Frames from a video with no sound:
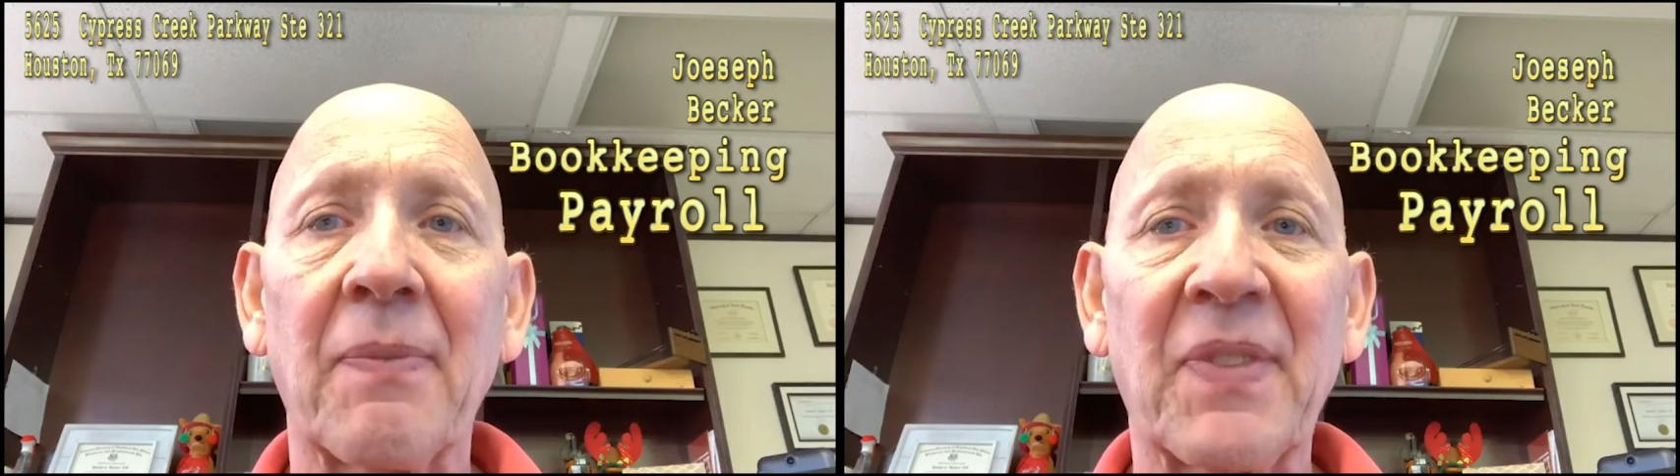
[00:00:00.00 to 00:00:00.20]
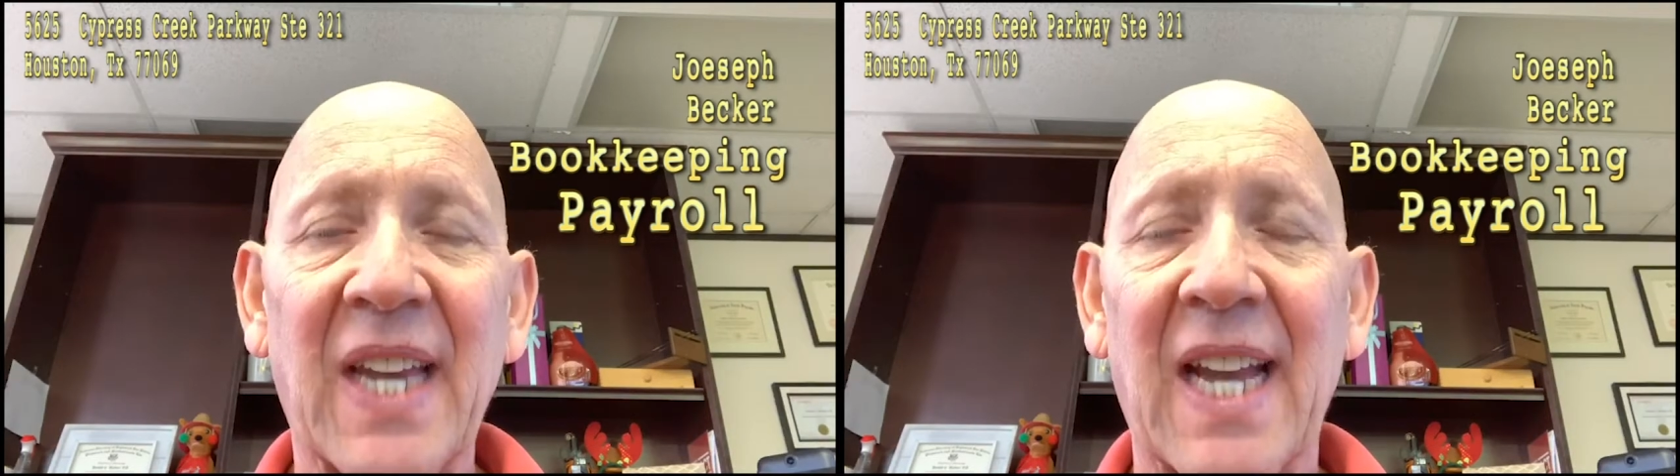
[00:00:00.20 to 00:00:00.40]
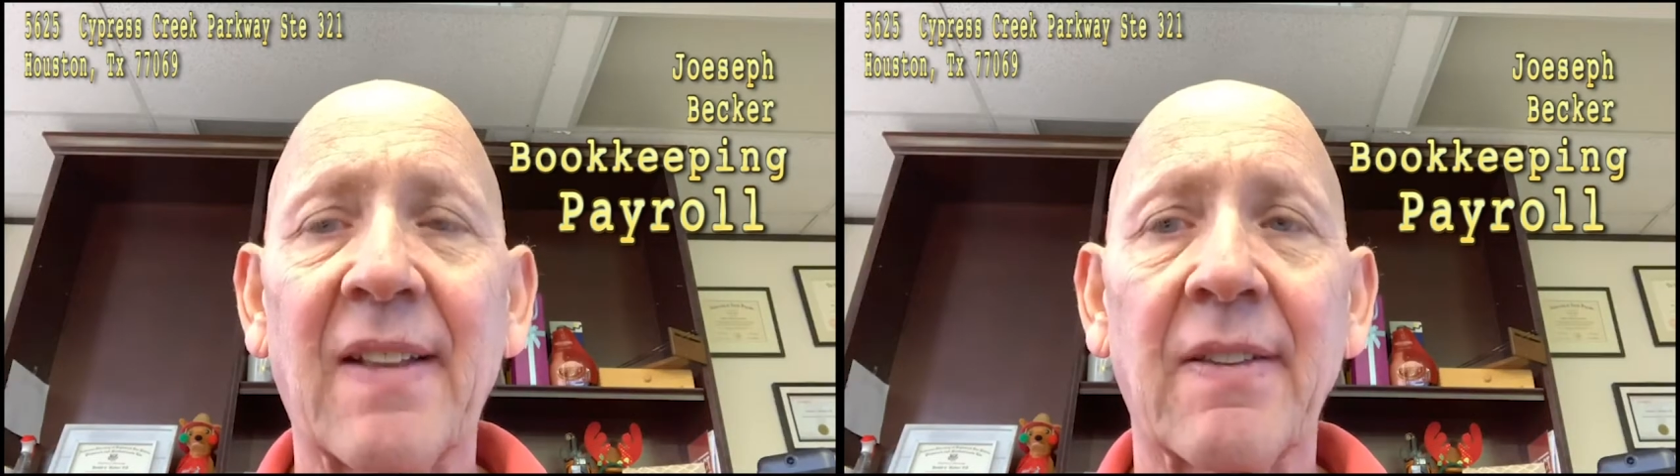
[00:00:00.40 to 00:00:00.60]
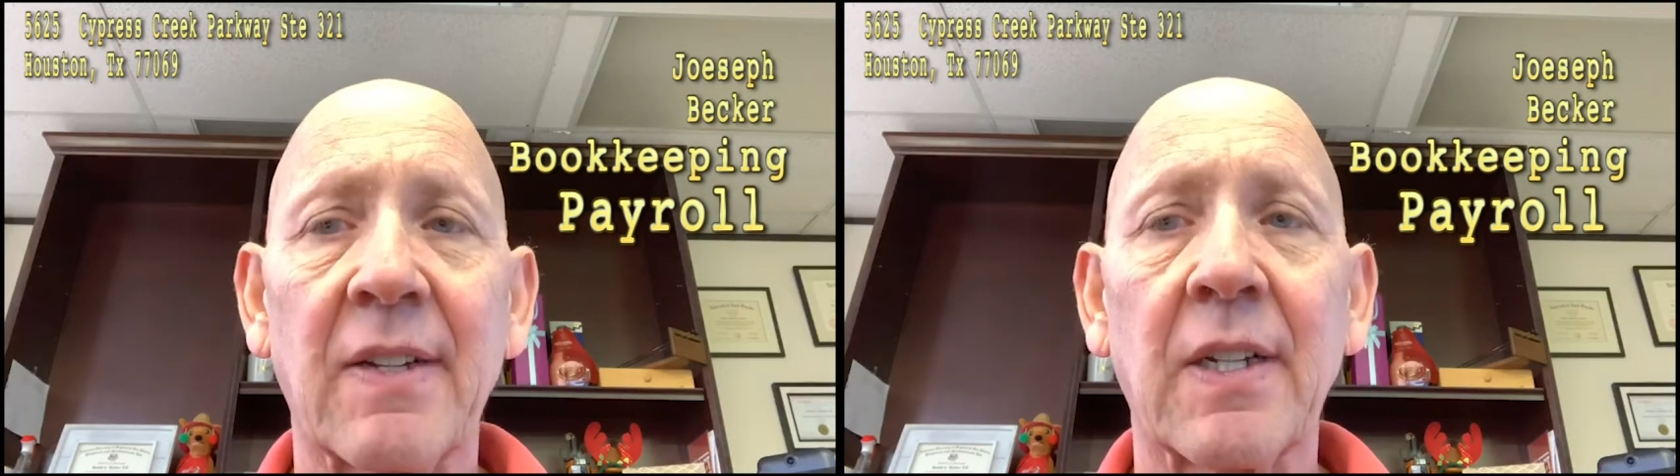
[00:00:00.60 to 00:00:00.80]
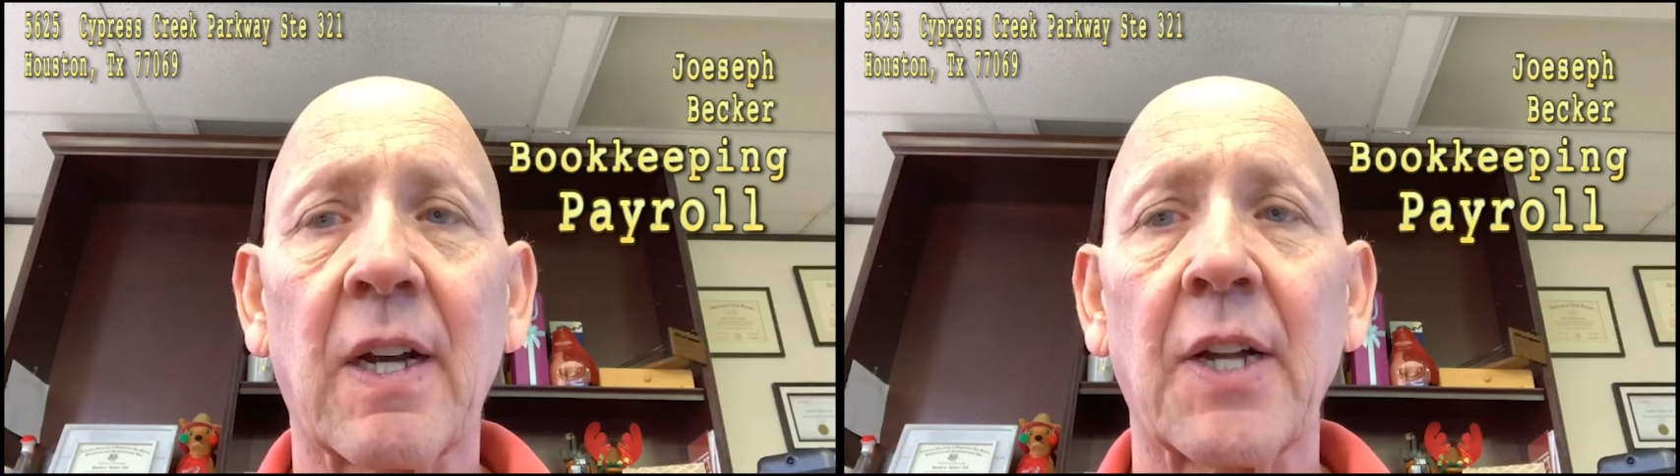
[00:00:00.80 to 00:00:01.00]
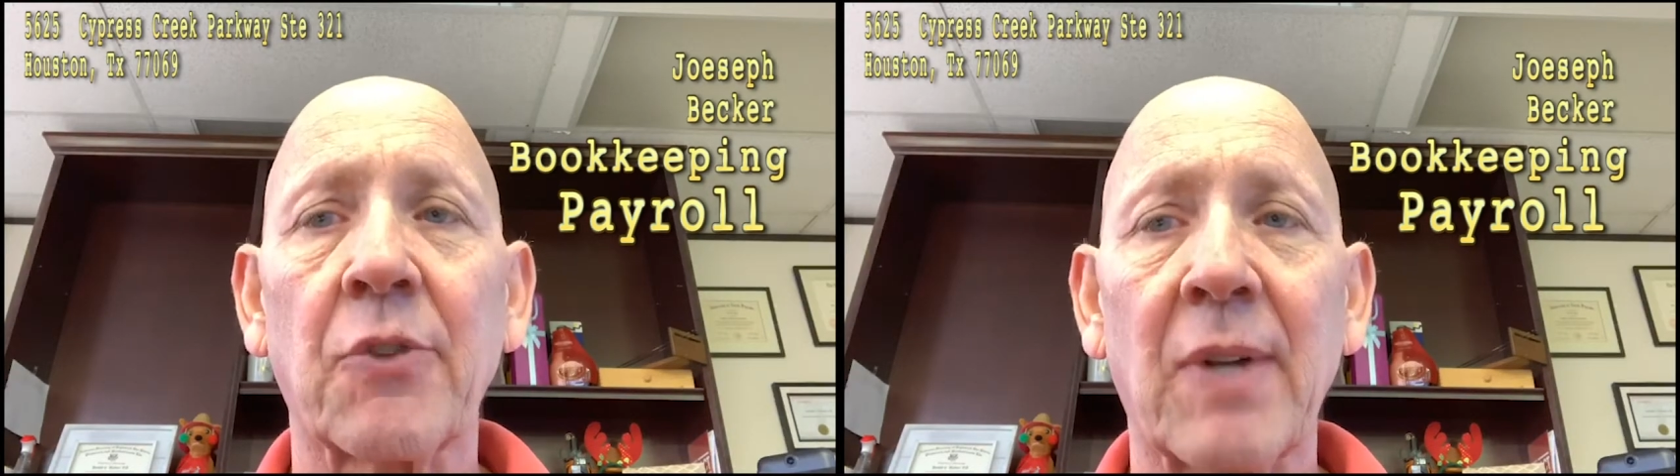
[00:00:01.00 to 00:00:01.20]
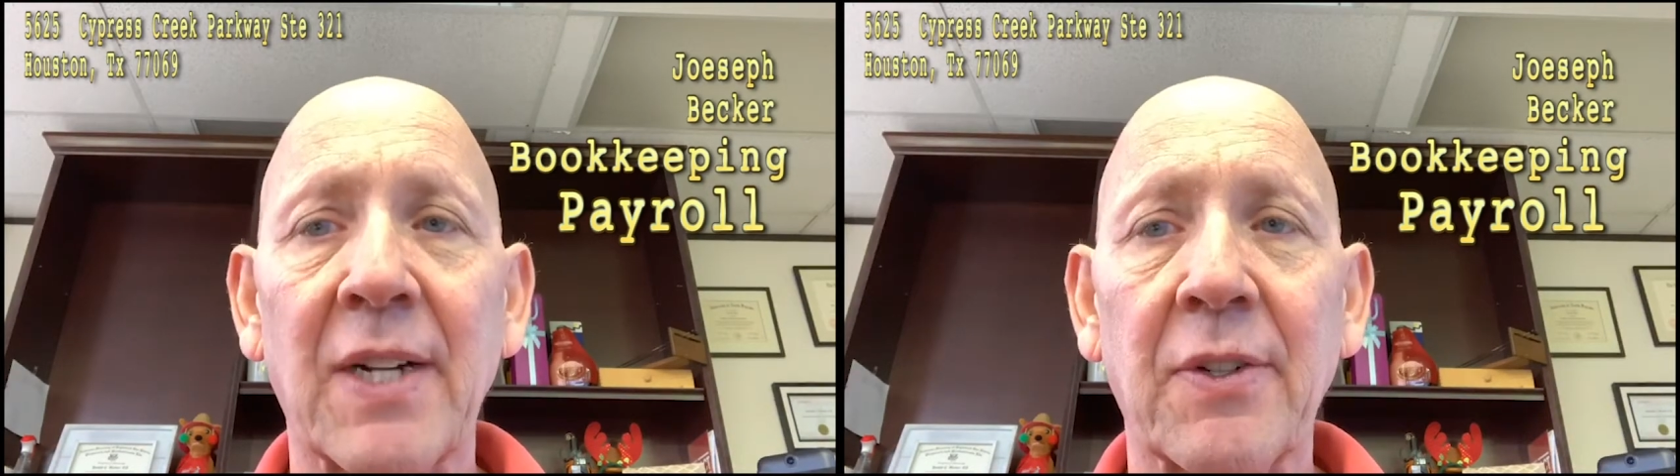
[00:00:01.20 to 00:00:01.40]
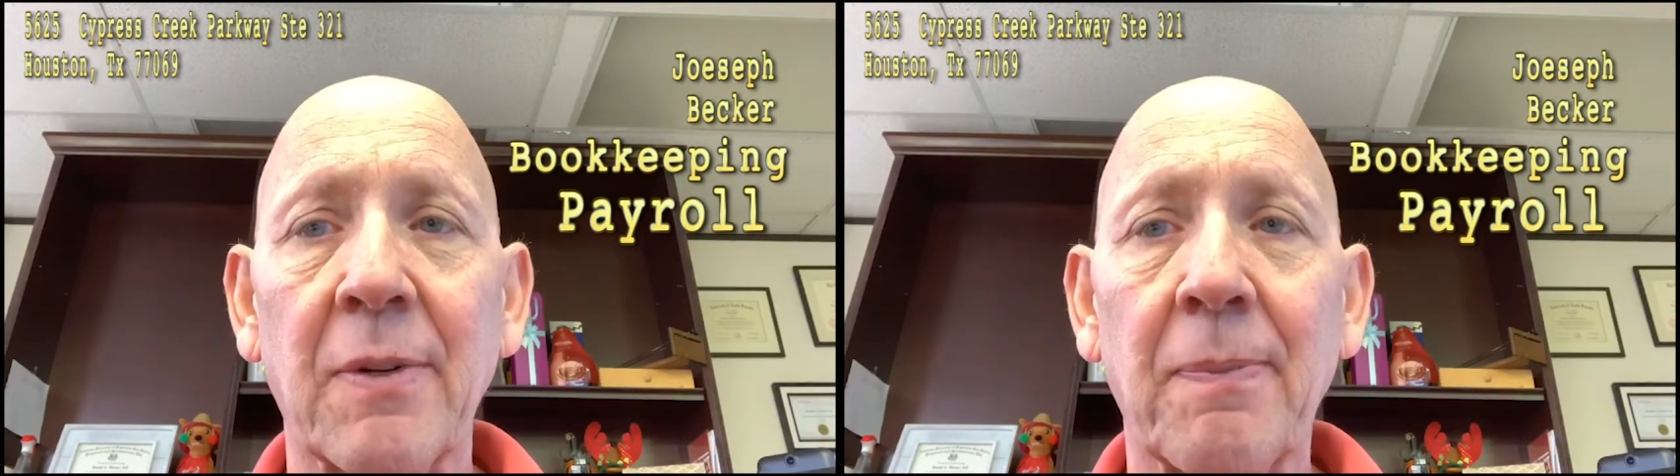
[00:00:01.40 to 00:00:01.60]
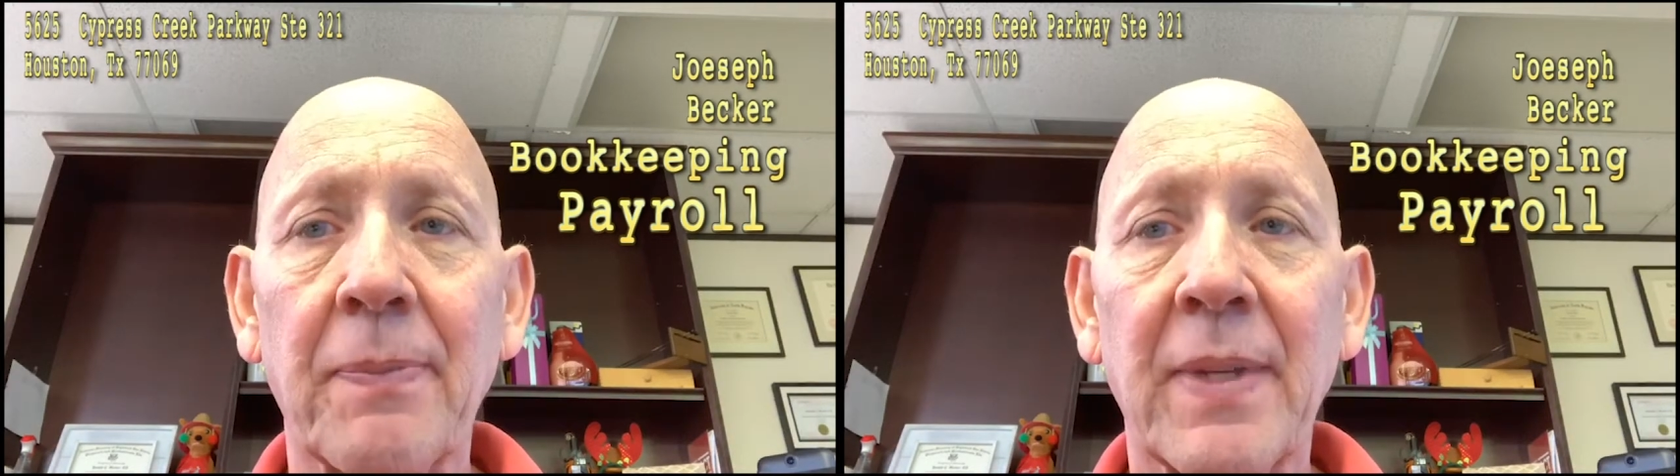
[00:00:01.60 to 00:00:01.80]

That's a contractor.